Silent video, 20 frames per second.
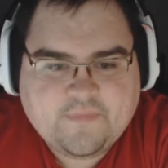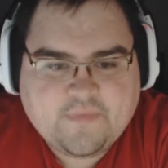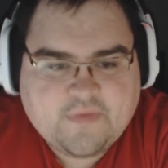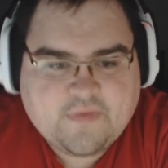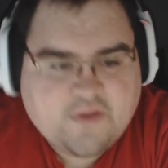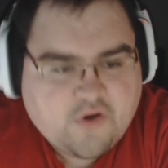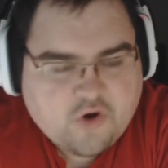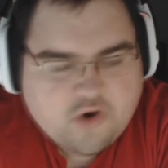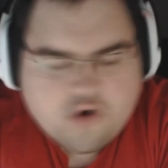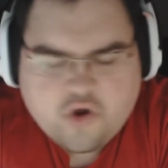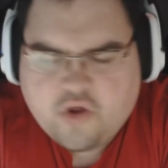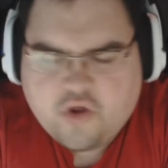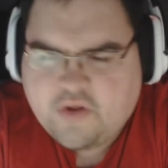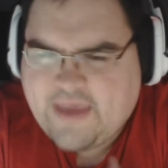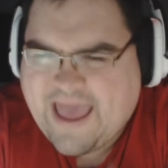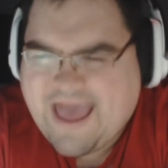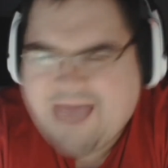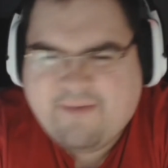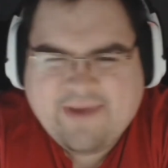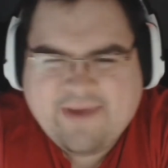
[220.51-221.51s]
The Earl,
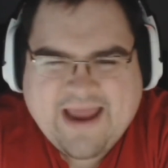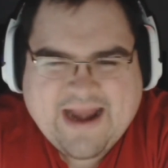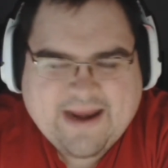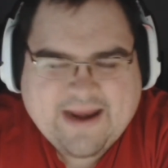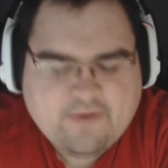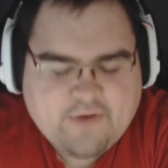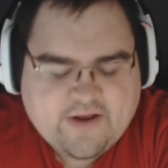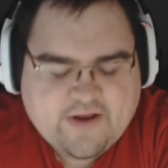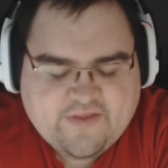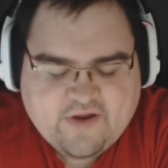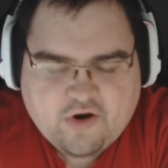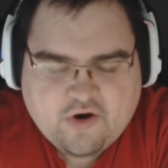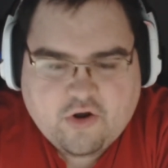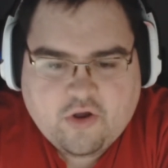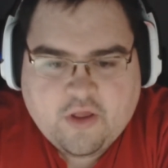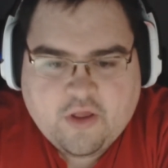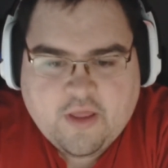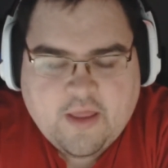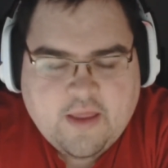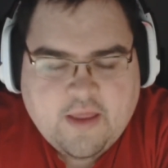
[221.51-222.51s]
yeah, we gotta get rid of the Earl.
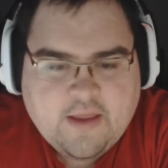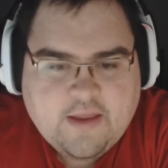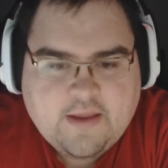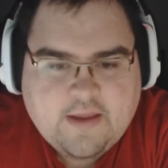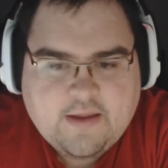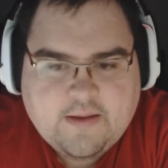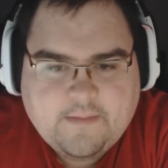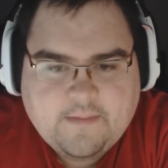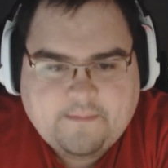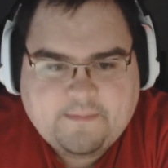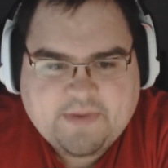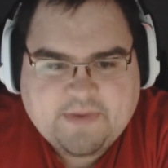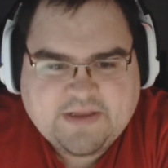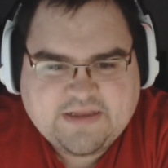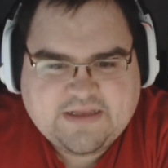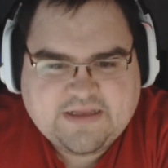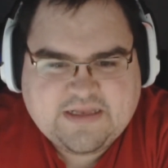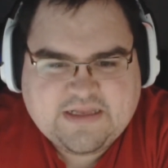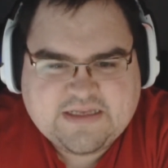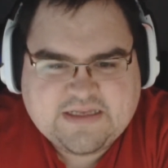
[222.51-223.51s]
But
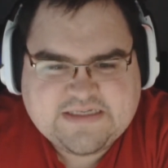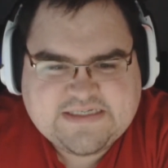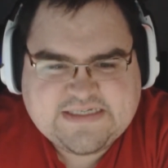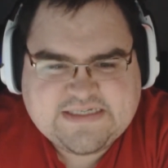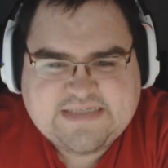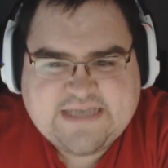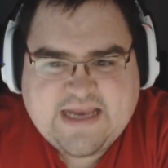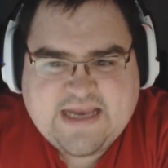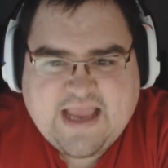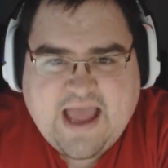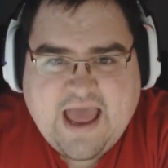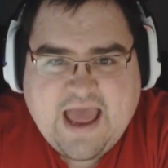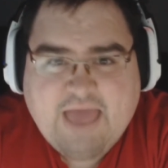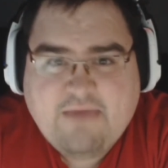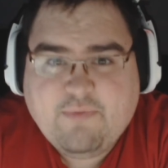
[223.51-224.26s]
little assistant guy,